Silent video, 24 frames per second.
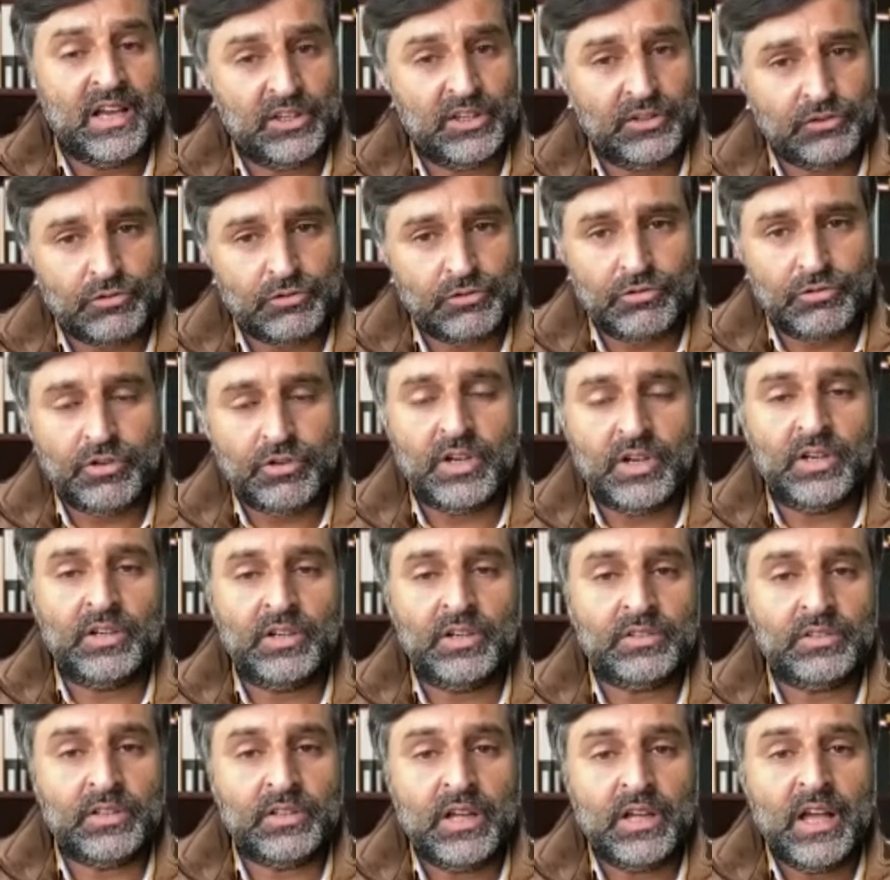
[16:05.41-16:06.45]

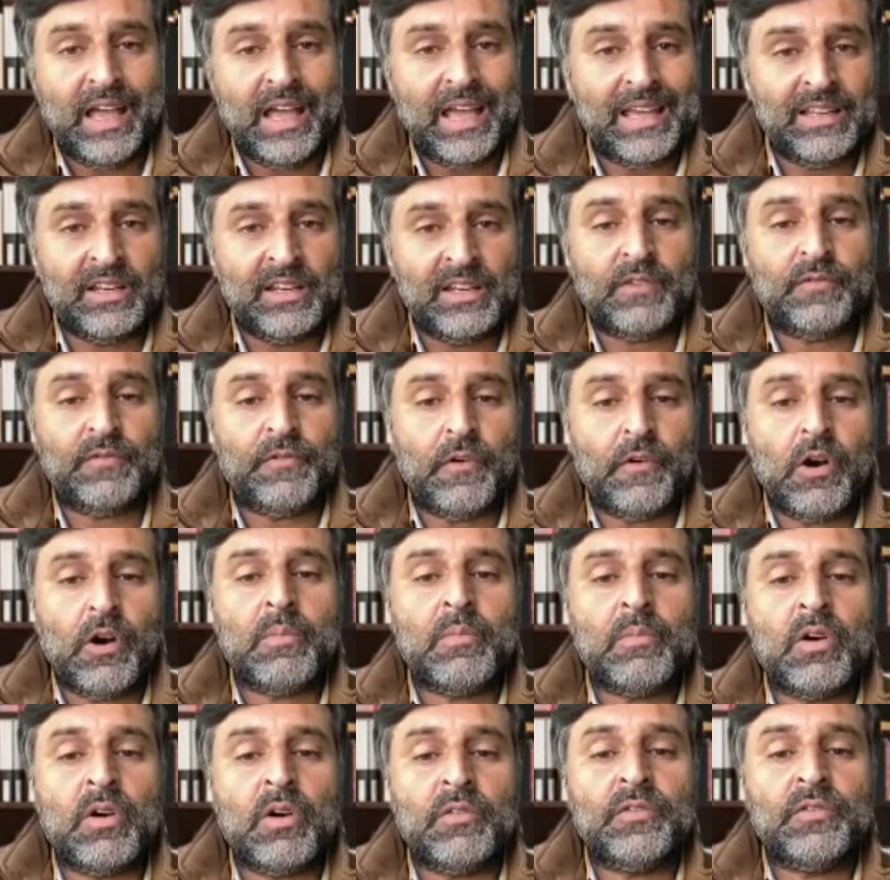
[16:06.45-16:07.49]
students in a
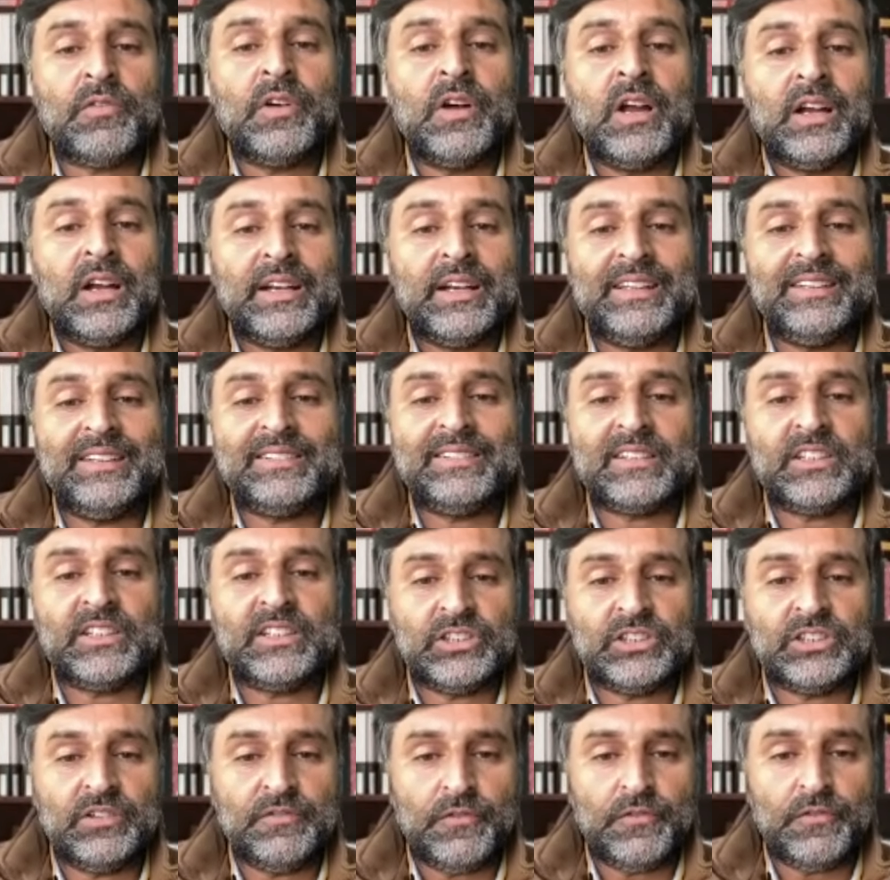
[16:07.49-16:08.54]
form of
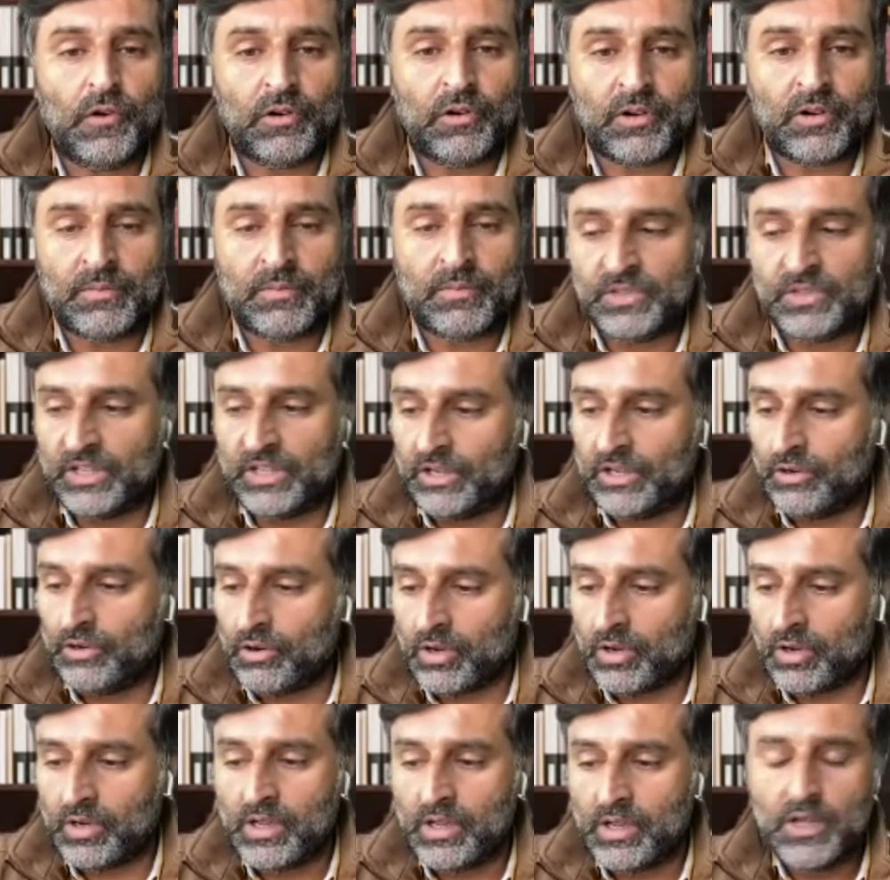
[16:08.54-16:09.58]
discussion forums and
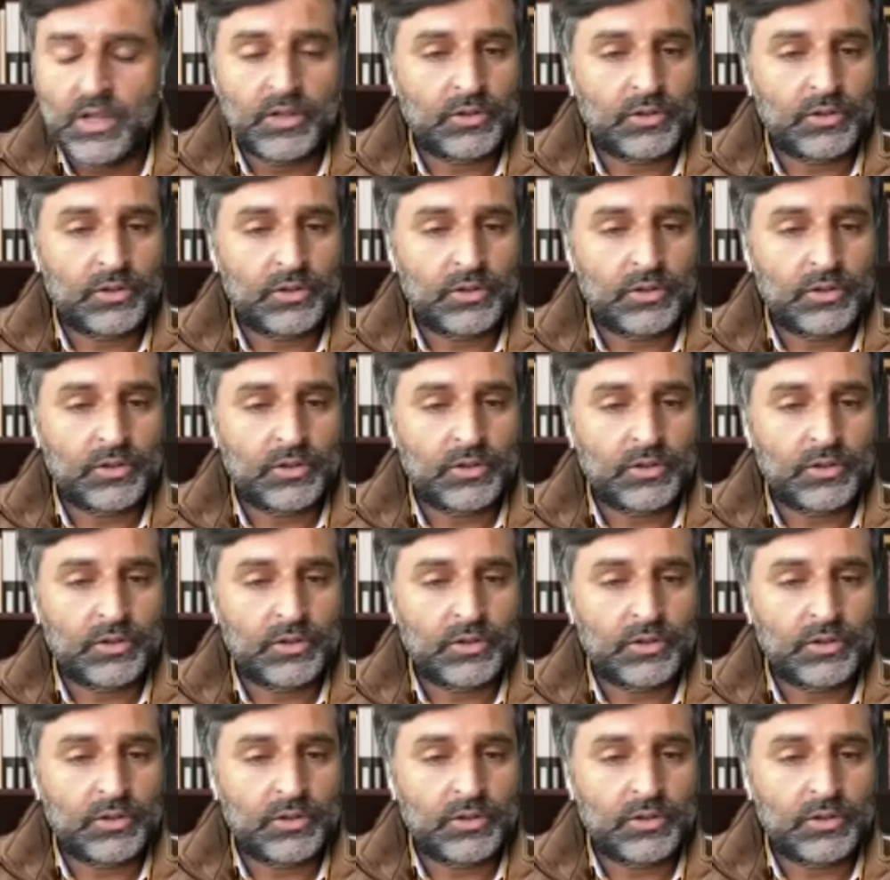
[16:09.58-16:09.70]
all.